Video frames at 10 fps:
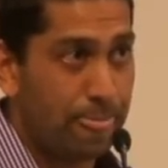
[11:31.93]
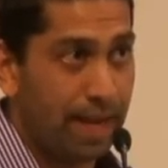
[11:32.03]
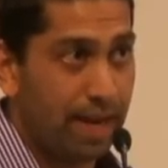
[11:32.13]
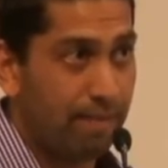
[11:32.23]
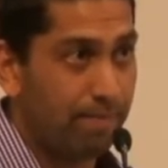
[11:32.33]

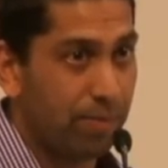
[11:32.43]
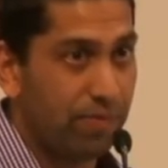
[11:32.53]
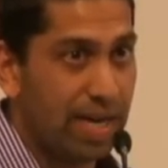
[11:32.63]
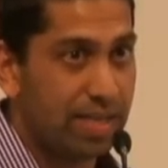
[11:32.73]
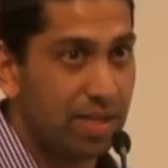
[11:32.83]
Um,
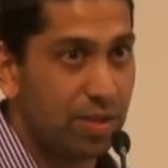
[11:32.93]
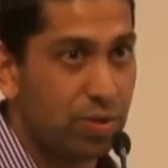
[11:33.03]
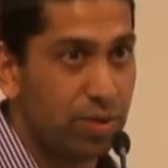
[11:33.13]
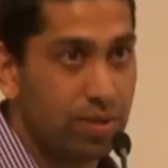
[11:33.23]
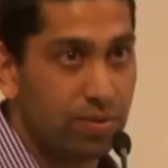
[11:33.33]
fasting
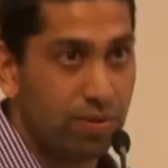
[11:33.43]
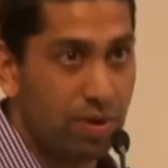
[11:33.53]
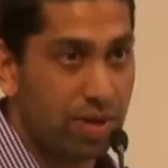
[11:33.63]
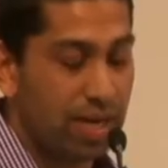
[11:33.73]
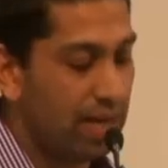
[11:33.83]
sugars were
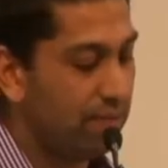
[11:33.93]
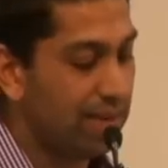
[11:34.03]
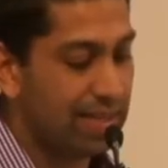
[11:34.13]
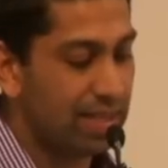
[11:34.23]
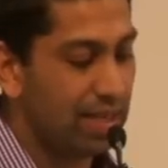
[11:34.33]
okay,
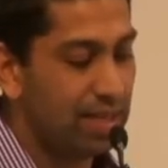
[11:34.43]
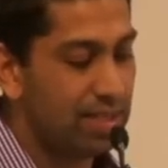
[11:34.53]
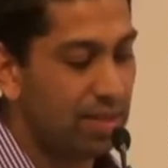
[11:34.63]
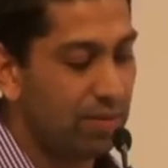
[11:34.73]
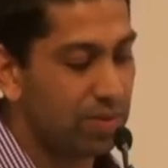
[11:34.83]
fasting
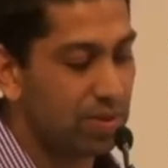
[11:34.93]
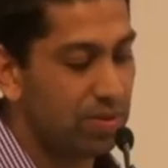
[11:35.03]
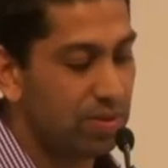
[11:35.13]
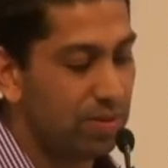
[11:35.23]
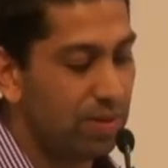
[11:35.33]
insulin was
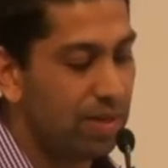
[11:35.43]
good too,